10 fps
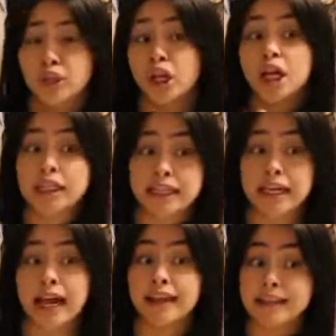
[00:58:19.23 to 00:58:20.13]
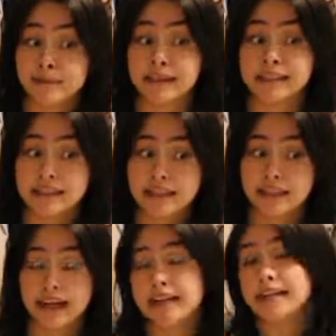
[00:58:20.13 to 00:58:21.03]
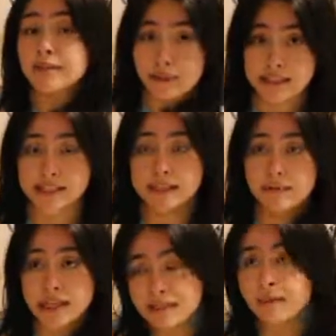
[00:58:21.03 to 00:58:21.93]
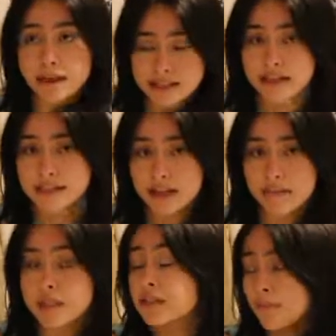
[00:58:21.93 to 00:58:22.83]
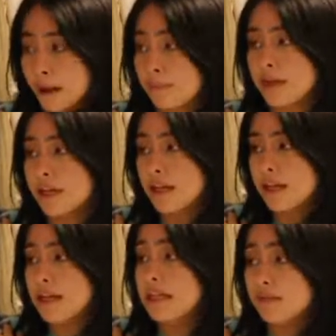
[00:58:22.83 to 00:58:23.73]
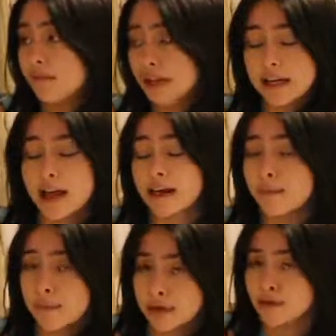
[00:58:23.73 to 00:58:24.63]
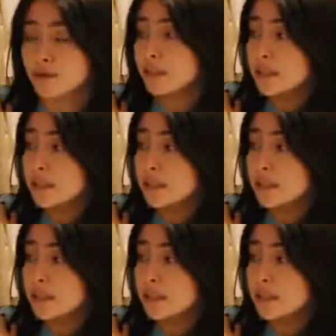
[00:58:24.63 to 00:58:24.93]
Luckily, I like spicy, and I can eat spicy because of my Mexican side, because of Papi eating fucking jalapenos with his...